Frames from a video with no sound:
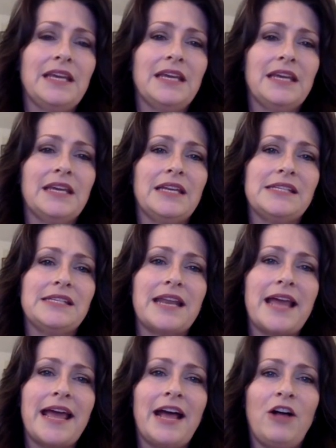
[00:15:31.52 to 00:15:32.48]
and he
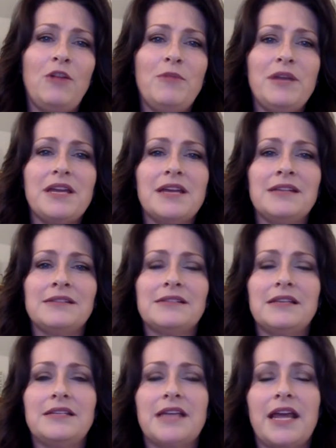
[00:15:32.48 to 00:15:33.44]
said, Hell begins
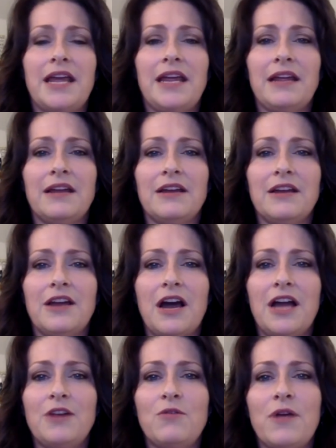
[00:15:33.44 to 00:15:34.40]
the day
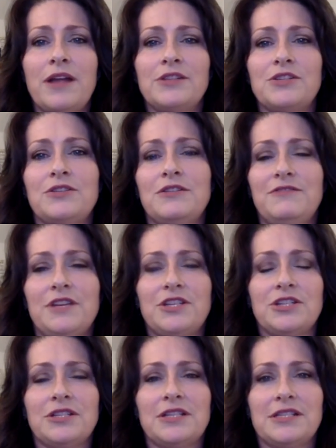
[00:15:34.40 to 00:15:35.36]
God grants you the
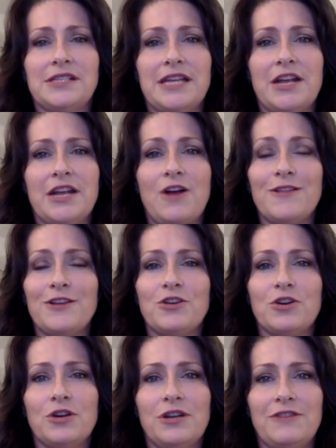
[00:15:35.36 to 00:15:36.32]
vision to see all that you
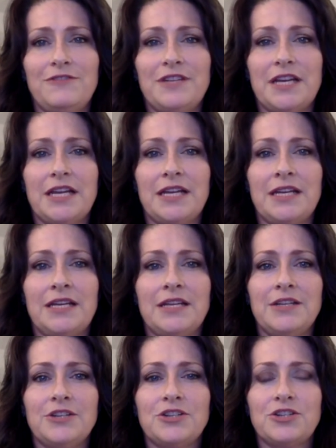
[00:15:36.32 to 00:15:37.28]
could have done,
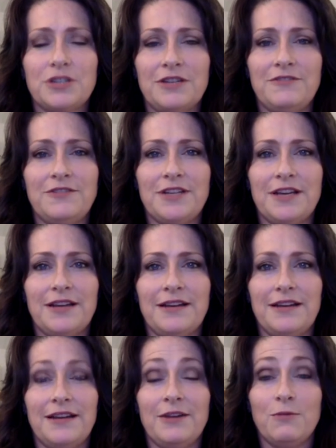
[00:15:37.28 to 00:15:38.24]
should have
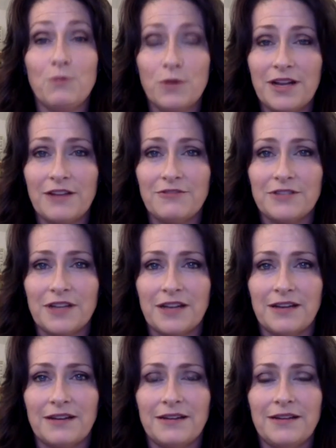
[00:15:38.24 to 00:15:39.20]
done, and would have
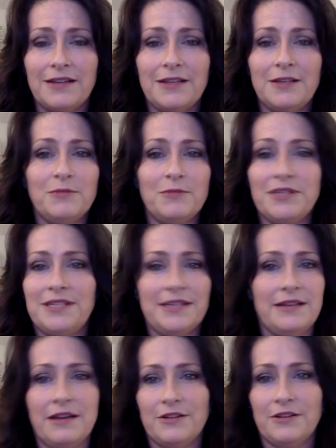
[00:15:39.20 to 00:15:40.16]
done, but
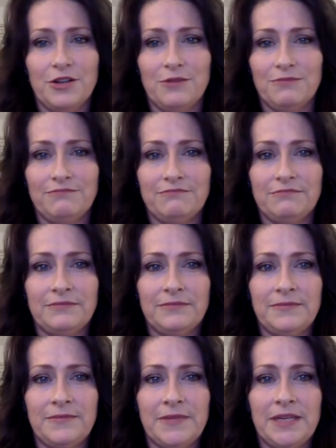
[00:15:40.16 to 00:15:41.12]
did not do.
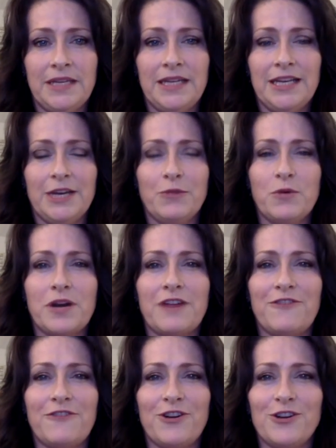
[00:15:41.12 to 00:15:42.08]
And when I
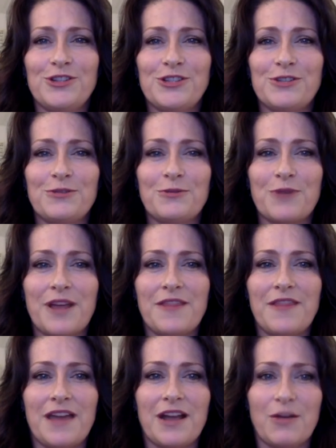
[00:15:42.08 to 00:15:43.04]
first
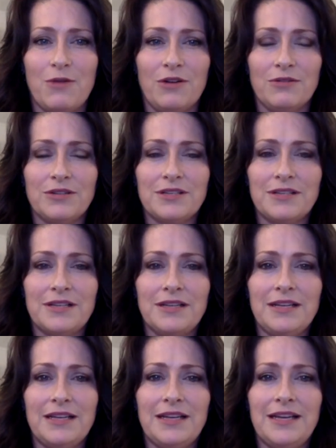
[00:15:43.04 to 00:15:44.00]
read that quote,
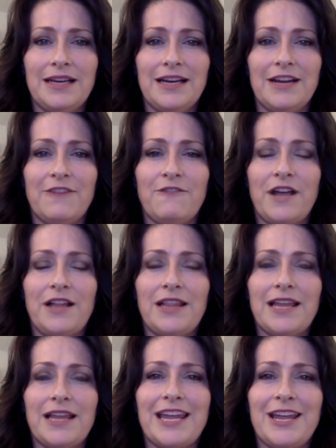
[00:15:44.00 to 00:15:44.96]
I felt
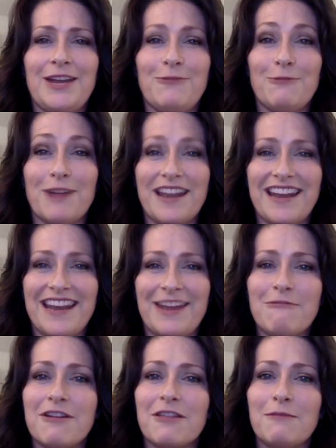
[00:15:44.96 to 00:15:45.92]
like he'd written
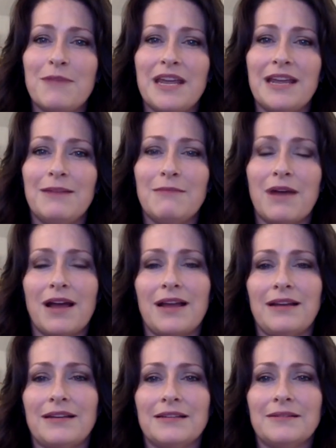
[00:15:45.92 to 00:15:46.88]
it with me in
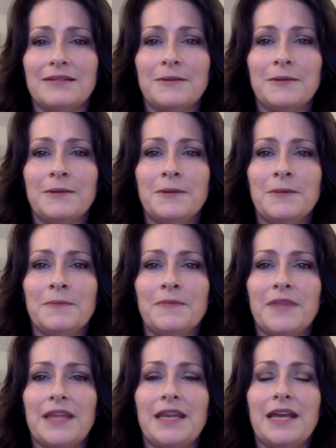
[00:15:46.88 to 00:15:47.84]
mind.
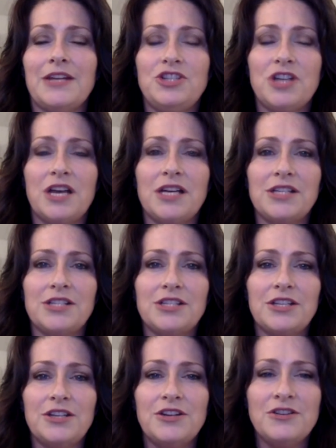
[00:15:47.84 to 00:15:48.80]
And I
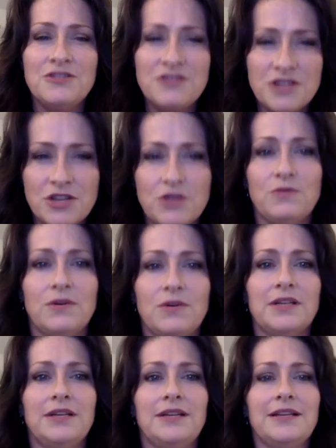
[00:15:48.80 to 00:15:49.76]
just knew
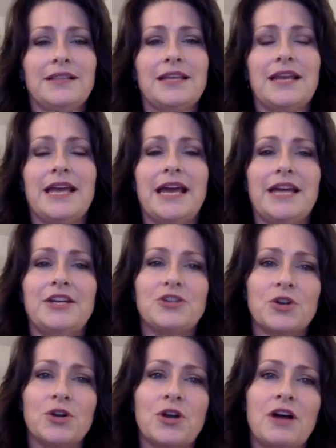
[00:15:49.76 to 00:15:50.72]
that I had to
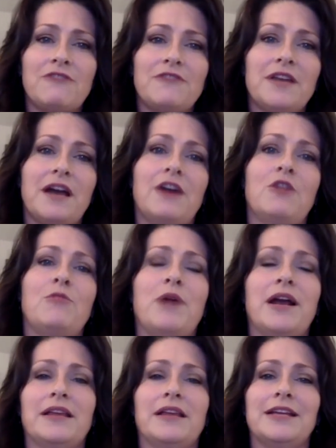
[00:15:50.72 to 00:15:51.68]
turn off the
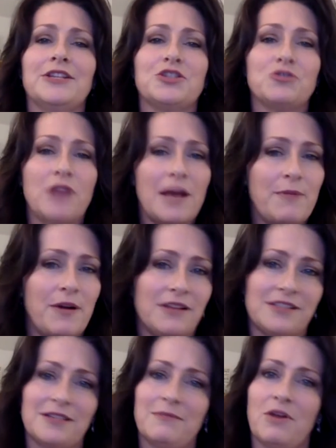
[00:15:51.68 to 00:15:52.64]
autopilot and strap
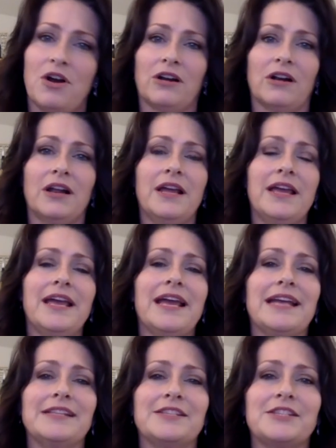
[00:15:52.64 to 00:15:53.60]
on some armor
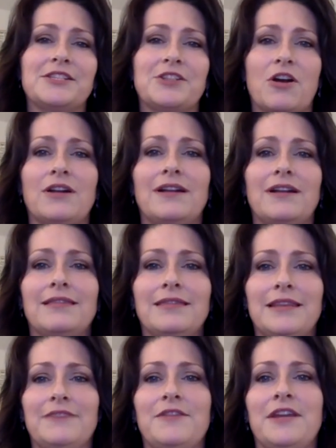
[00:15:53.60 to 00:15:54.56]
and start
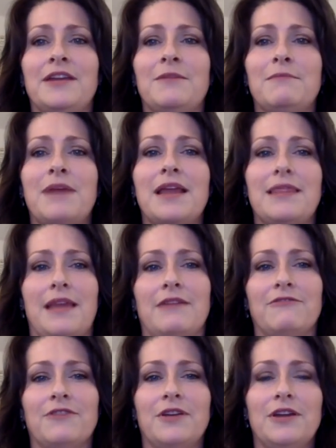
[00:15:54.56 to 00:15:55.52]
living my
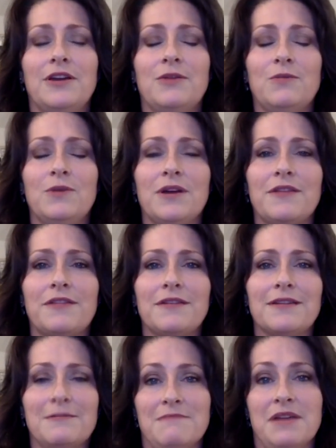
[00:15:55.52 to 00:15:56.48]
life with
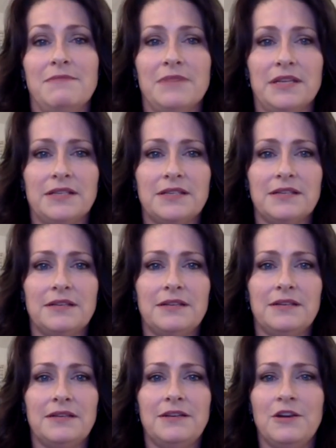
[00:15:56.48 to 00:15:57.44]
commitment.
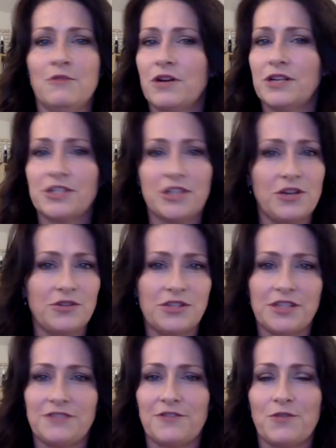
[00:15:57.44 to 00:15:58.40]
No more
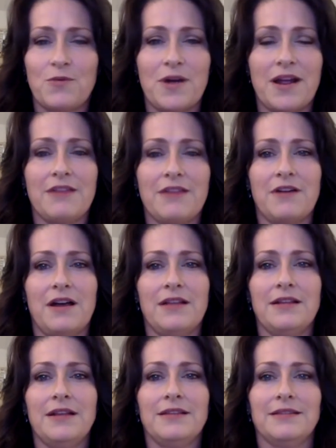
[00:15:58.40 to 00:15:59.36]
excuses for why I thought
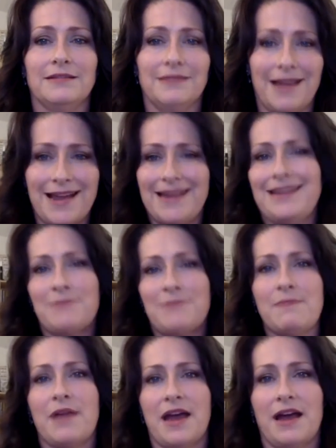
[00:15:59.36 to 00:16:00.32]
the lion in
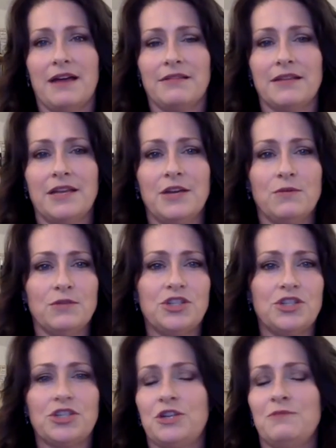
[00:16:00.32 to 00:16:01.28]
my path was
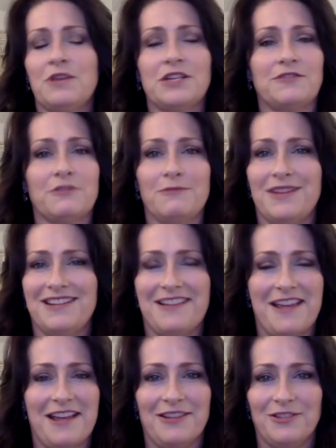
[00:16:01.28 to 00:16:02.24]
just too much for me to
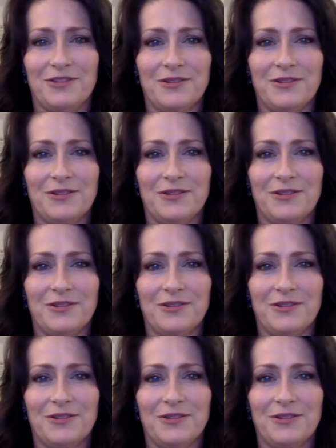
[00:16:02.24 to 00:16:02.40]
handle.